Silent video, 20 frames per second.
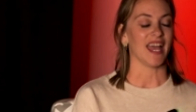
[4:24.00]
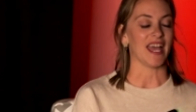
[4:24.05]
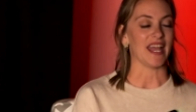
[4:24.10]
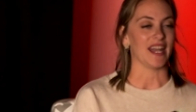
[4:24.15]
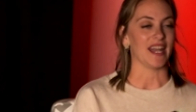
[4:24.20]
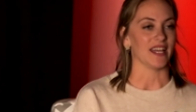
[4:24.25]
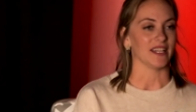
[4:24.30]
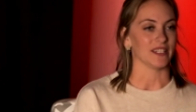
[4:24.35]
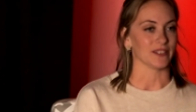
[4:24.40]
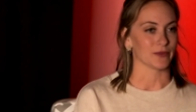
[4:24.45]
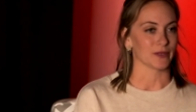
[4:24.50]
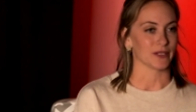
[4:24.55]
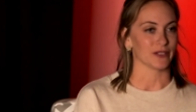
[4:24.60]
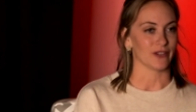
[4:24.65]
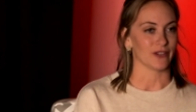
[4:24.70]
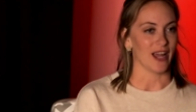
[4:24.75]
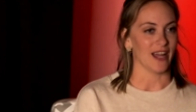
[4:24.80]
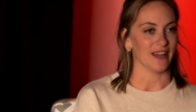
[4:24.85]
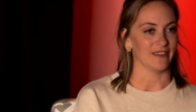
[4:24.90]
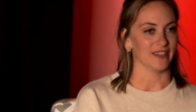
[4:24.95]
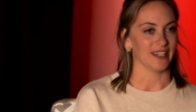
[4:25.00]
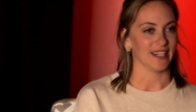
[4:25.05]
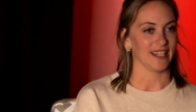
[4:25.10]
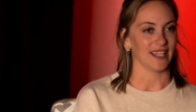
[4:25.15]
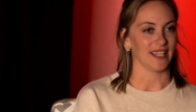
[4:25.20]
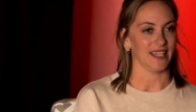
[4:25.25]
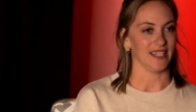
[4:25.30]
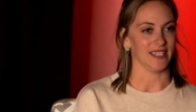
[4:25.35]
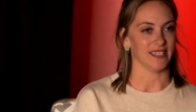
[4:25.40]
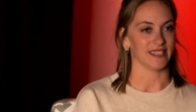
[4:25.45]
and as we're driving,
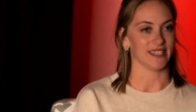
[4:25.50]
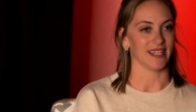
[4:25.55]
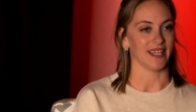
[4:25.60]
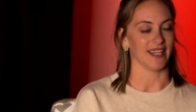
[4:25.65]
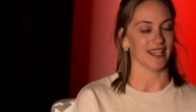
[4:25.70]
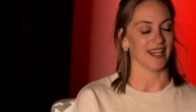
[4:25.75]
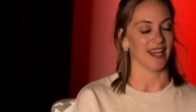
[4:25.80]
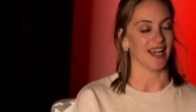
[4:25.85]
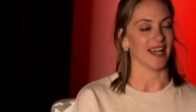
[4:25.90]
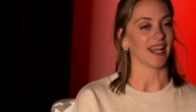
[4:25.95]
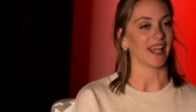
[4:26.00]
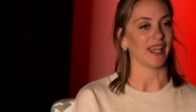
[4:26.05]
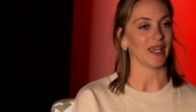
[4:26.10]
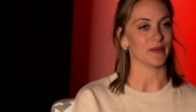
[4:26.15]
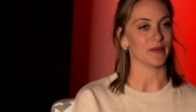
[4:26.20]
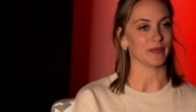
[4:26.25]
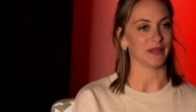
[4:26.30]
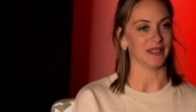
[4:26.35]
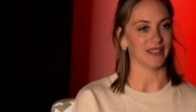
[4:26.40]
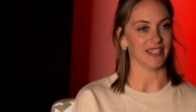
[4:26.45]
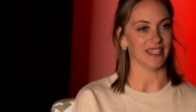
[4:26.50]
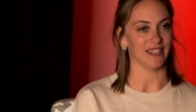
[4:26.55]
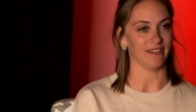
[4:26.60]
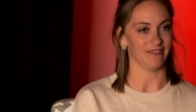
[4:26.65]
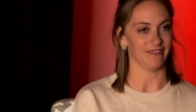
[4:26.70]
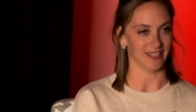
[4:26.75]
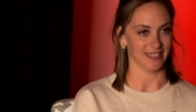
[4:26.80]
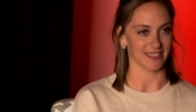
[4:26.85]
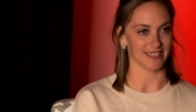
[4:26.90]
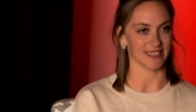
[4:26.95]
he said, "I can't believe
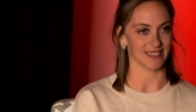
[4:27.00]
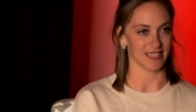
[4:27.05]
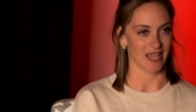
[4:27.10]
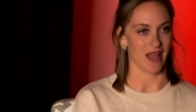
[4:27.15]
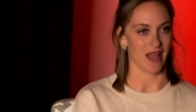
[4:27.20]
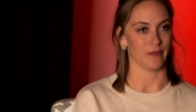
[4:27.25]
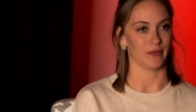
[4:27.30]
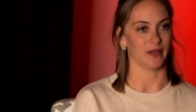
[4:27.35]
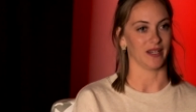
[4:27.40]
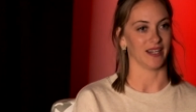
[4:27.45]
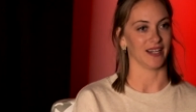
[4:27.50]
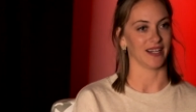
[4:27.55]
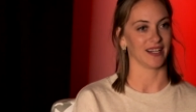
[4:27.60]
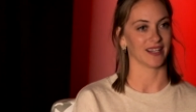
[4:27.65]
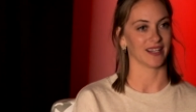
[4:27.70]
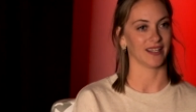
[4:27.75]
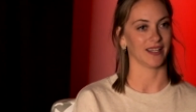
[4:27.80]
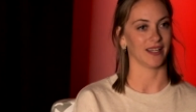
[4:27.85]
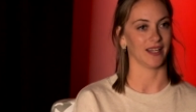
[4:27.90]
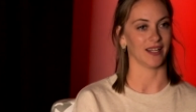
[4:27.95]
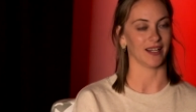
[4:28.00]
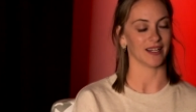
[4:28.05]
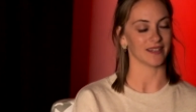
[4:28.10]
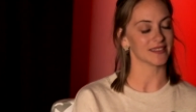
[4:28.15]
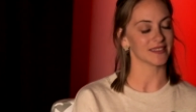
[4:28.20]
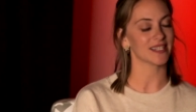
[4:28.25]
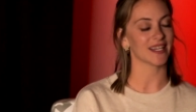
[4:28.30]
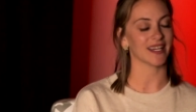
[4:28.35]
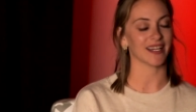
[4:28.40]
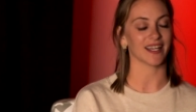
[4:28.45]
this is happening." And I
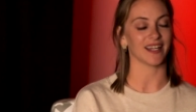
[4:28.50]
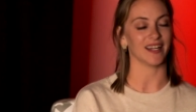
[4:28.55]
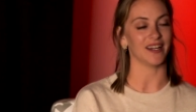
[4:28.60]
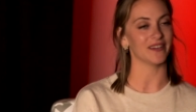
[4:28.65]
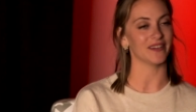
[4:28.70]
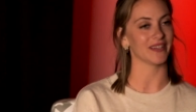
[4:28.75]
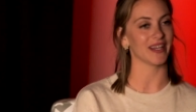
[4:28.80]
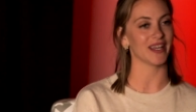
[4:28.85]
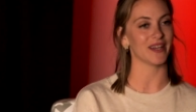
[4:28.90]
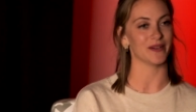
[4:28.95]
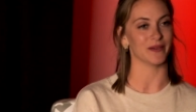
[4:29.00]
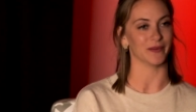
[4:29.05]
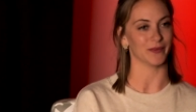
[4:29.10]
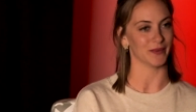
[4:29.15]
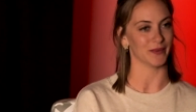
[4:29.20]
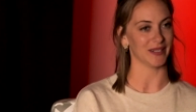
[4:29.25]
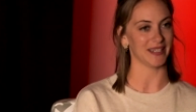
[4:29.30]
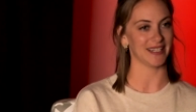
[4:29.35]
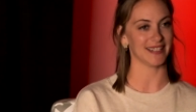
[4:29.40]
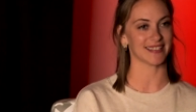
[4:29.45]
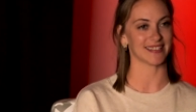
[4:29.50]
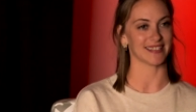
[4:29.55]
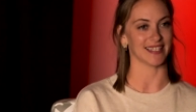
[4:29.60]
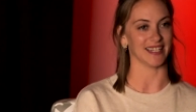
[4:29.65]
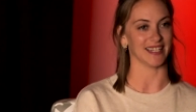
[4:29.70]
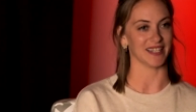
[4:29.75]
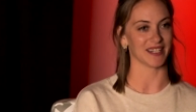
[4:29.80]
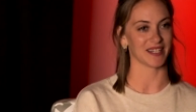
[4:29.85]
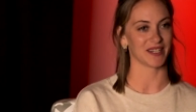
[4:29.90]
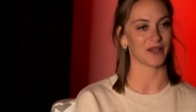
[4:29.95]
was like, "Oh no, what is
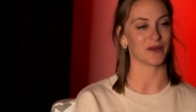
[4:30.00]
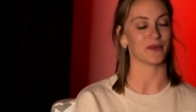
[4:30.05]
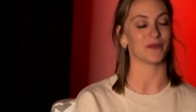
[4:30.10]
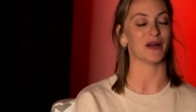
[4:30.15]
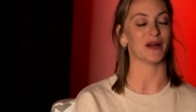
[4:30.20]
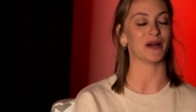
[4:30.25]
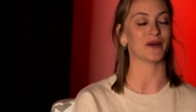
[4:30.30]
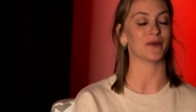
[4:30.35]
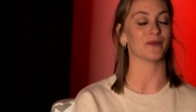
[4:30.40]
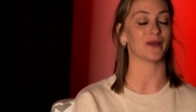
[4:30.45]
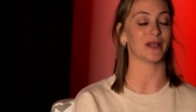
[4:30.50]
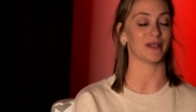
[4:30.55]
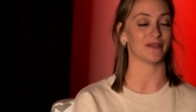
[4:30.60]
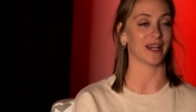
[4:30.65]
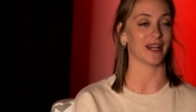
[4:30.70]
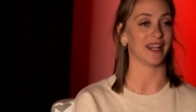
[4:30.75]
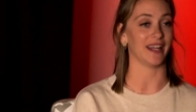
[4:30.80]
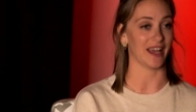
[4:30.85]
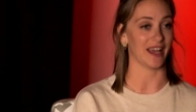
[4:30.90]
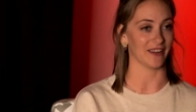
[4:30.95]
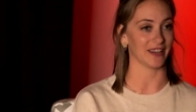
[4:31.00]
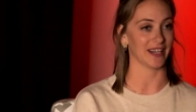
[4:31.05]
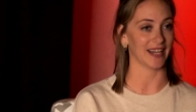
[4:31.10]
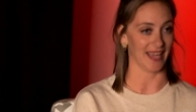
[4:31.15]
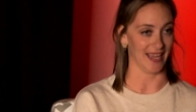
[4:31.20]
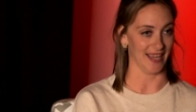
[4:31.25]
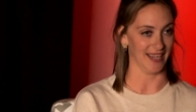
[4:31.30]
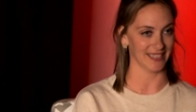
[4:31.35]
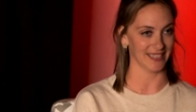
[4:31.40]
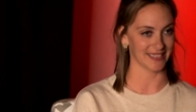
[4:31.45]
it?" Well, we ran out of
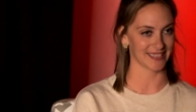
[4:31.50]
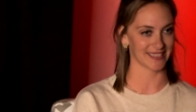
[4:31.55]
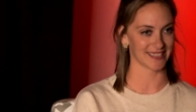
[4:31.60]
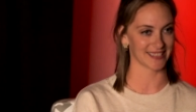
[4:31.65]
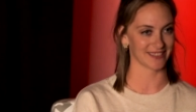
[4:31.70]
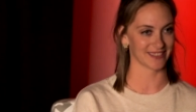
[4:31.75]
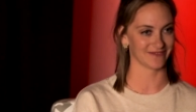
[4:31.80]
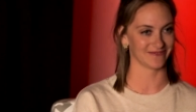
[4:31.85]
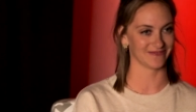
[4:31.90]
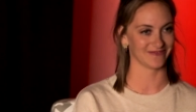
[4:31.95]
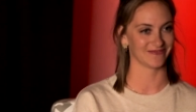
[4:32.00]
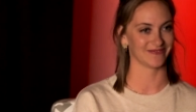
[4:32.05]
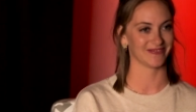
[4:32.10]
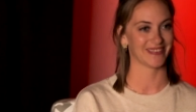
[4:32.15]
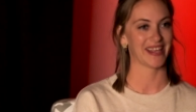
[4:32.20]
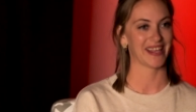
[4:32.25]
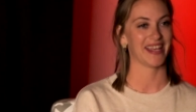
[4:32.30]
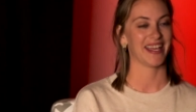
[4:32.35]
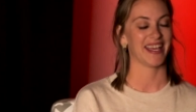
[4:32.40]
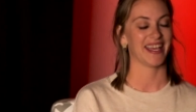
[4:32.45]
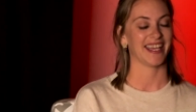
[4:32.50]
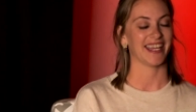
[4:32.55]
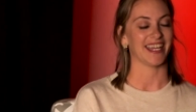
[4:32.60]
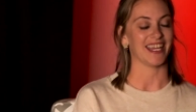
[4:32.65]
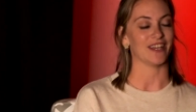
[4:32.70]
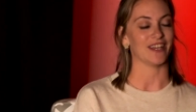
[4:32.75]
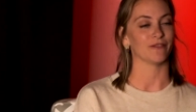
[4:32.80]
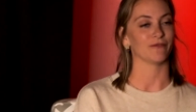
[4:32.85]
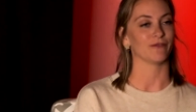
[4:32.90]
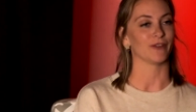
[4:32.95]
gas
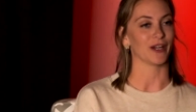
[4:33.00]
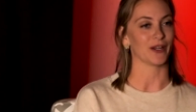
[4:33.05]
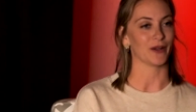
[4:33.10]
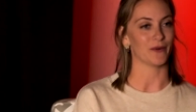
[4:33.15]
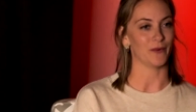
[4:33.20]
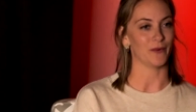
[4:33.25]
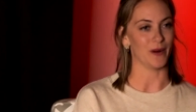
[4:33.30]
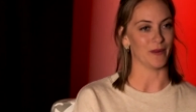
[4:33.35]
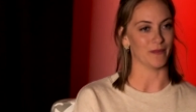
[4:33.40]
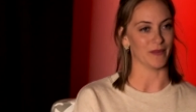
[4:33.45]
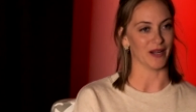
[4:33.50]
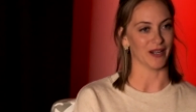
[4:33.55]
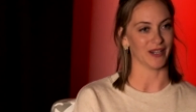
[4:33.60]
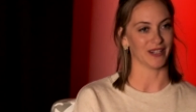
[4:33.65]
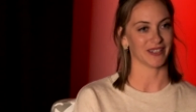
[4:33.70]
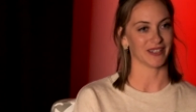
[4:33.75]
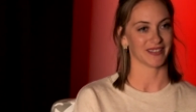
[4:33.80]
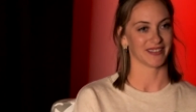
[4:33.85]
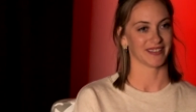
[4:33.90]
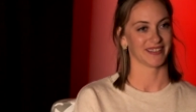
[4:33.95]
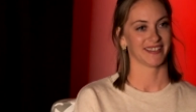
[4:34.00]
in front of Walmart.